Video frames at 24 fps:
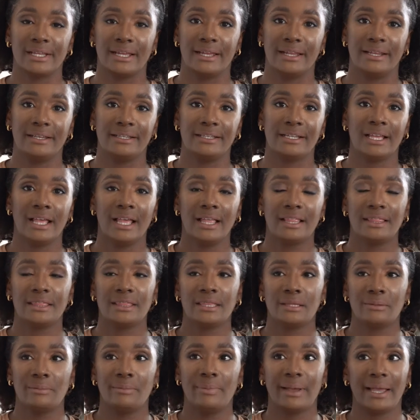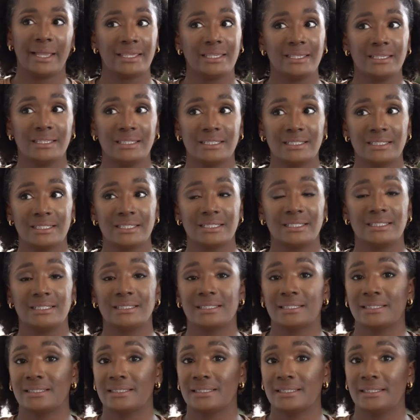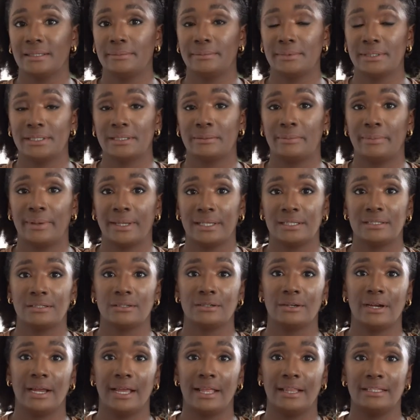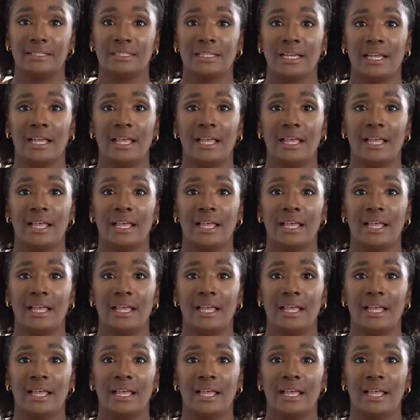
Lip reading: And the baggier it is, it seems, the better. And